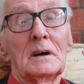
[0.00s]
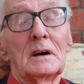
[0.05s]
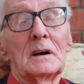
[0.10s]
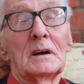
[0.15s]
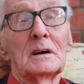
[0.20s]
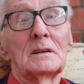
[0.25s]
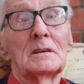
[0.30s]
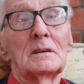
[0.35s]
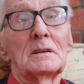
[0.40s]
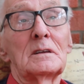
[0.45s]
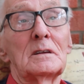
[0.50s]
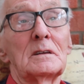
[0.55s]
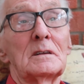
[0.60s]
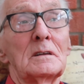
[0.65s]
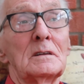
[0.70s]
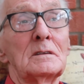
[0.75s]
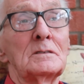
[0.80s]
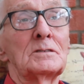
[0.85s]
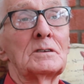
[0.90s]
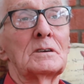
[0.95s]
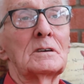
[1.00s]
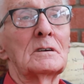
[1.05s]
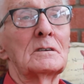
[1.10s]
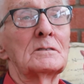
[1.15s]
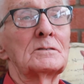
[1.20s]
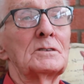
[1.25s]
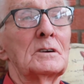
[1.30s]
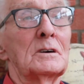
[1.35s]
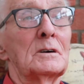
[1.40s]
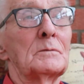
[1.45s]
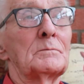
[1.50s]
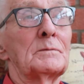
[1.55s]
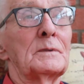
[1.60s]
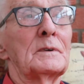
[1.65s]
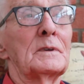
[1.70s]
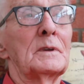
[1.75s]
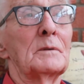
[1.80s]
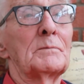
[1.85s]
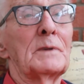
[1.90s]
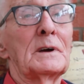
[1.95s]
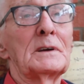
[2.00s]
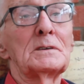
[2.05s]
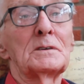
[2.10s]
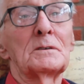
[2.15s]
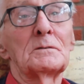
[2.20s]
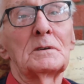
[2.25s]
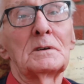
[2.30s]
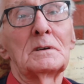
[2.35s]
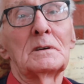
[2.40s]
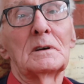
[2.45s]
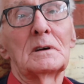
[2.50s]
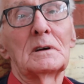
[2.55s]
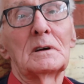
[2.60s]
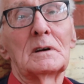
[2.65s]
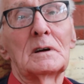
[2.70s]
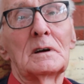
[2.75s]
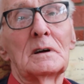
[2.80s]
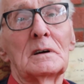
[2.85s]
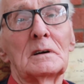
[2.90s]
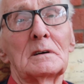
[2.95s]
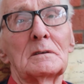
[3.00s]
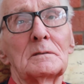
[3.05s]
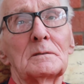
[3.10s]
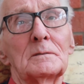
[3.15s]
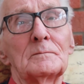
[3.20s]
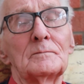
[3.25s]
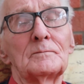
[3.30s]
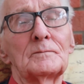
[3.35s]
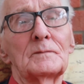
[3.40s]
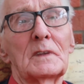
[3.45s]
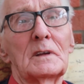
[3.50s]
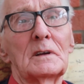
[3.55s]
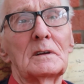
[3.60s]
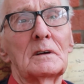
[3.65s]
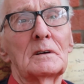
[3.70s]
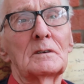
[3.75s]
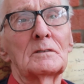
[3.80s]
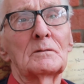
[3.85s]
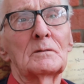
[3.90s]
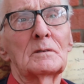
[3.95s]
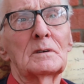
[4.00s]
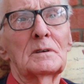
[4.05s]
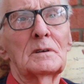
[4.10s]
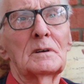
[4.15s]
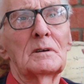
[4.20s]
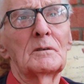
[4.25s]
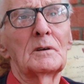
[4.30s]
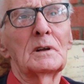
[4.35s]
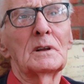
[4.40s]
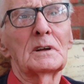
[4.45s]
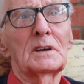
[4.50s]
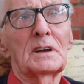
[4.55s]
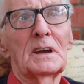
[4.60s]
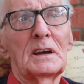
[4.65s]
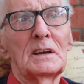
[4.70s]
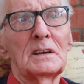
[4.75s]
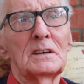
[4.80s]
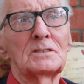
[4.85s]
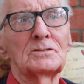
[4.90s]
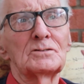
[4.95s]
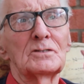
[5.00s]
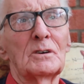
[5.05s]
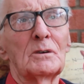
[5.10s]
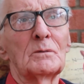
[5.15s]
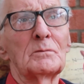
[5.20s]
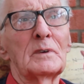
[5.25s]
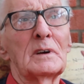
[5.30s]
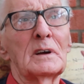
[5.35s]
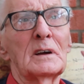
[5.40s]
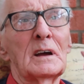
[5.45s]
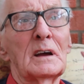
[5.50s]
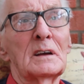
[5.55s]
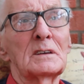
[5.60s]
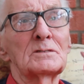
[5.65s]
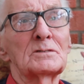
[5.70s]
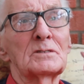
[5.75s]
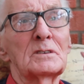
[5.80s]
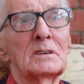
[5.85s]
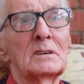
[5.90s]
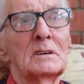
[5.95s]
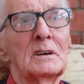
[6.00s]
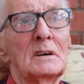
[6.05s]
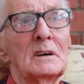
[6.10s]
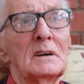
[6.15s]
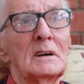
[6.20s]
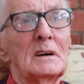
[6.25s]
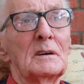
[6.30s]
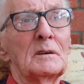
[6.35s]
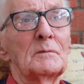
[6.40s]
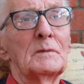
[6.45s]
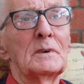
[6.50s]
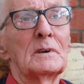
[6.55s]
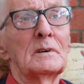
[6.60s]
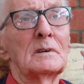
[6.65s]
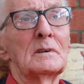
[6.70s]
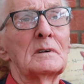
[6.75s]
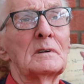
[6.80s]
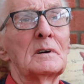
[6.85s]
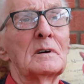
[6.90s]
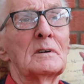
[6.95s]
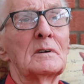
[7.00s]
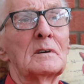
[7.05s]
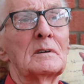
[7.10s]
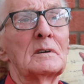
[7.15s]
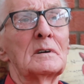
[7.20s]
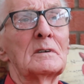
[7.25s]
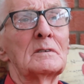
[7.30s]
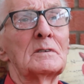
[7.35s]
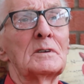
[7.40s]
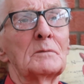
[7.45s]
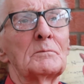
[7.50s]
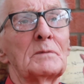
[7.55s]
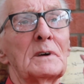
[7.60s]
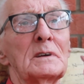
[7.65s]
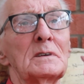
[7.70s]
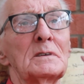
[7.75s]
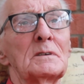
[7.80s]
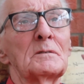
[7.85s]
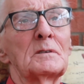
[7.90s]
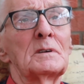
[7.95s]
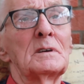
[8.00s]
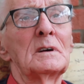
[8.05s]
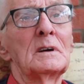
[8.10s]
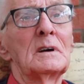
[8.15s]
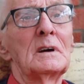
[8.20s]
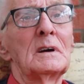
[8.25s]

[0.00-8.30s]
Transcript: And then she got a job in a bakery, a cake shop actually, behind a bakery.